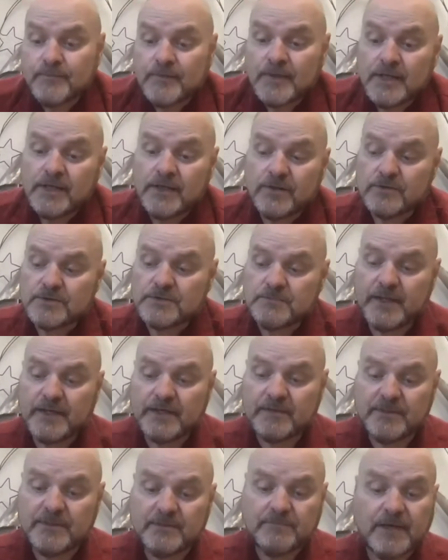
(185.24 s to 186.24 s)
you know, spend
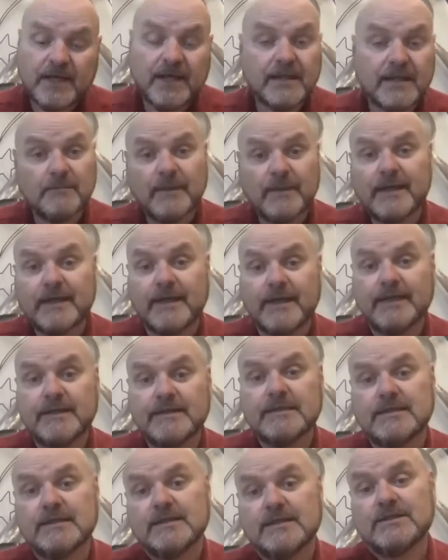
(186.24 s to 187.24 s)
a big pile of
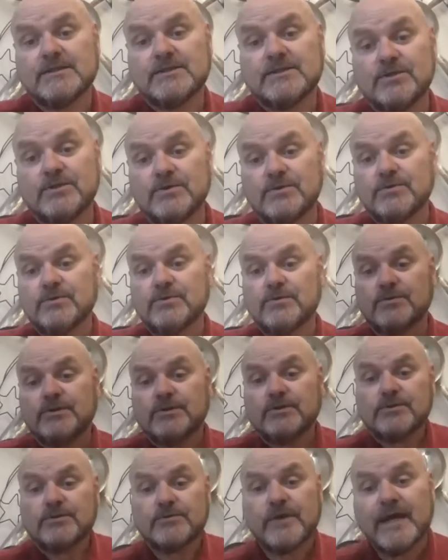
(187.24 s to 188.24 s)
money to, you
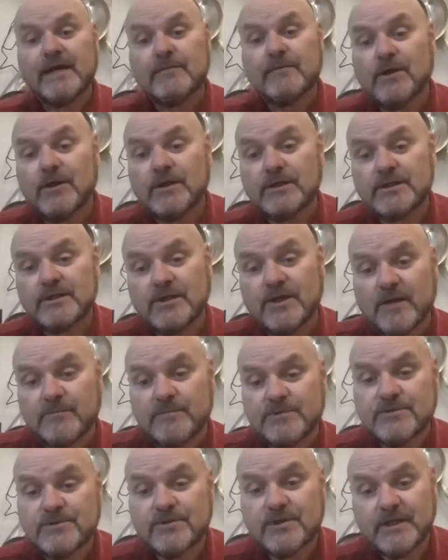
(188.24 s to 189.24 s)
know, grab onto the
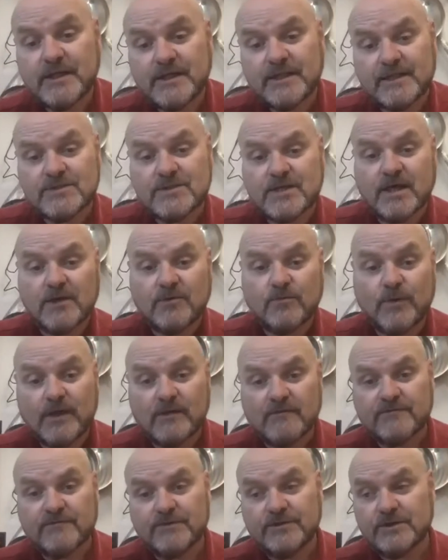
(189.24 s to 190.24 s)
opportunity that's done well
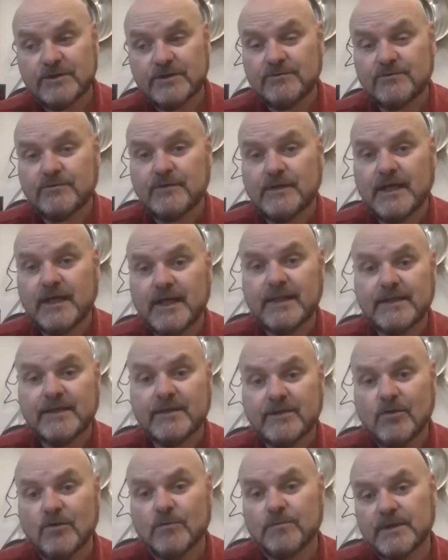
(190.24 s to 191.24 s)
for you, and
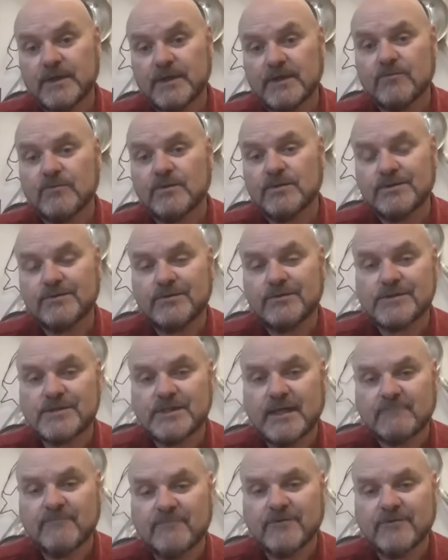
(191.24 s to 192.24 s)
they're hoping it will do the
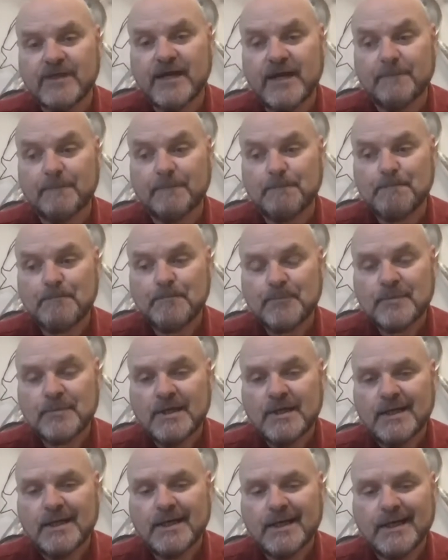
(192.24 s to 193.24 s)
same for them.
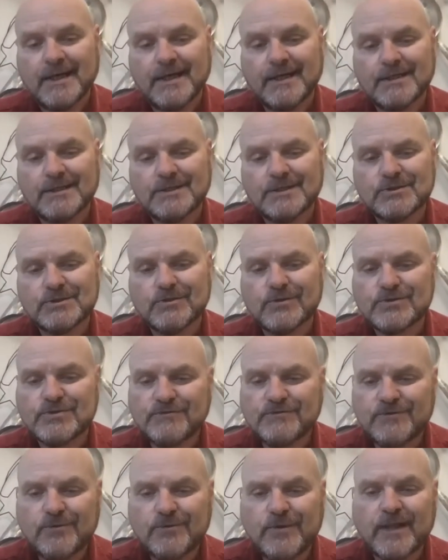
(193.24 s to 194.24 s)
So there's a
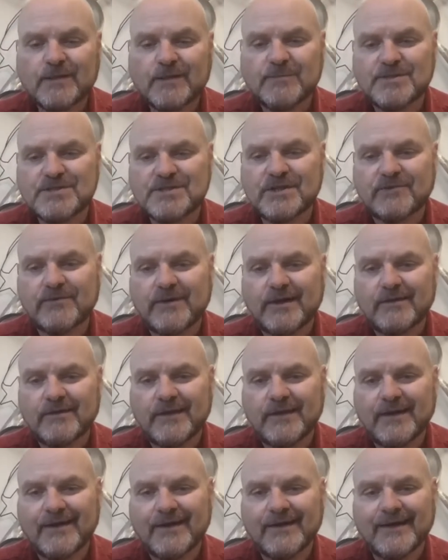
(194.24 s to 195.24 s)
few elements in around
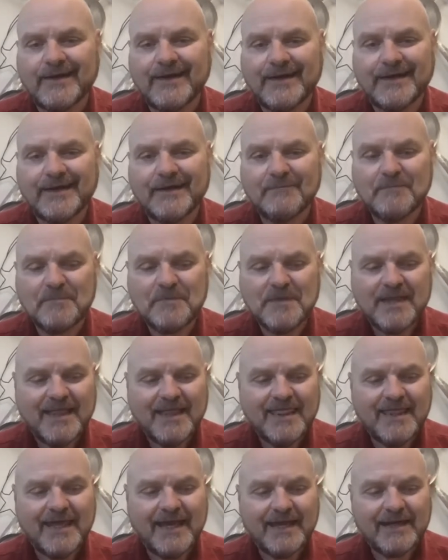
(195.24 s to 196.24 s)
there
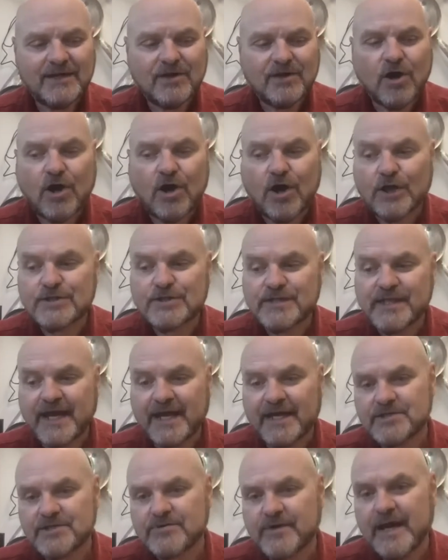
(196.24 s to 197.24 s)
that cause
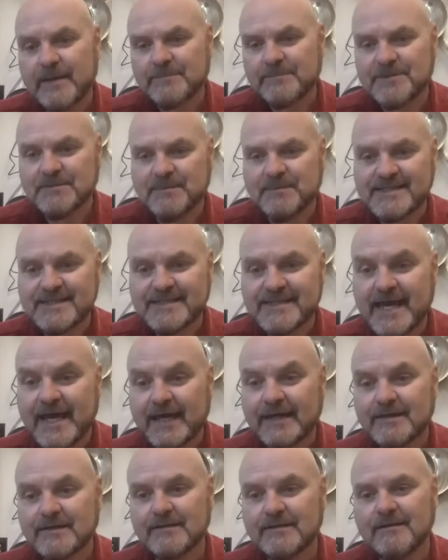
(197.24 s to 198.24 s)
that trap to be
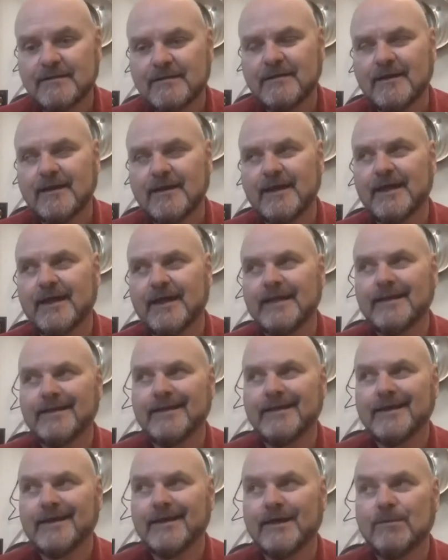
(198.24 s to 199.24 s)
set,
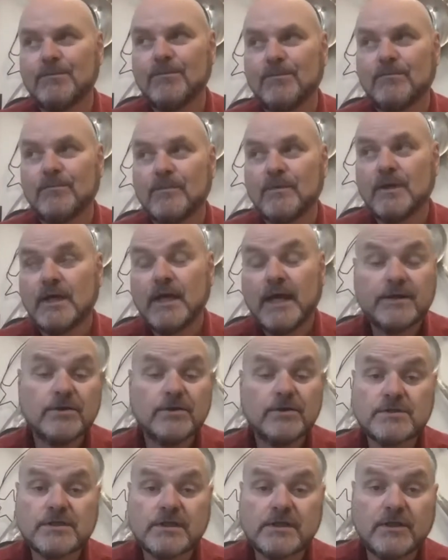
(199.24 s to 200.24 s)
and
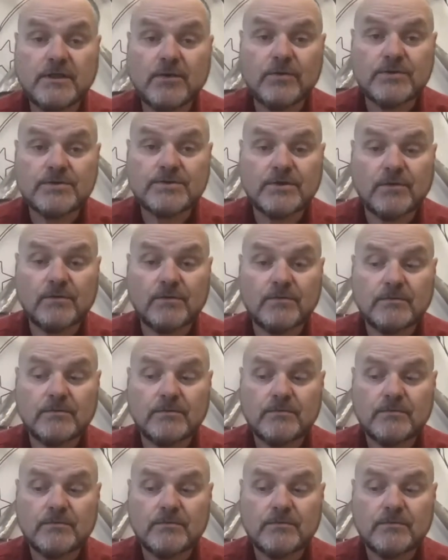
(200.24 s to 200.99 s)
usually the owners don't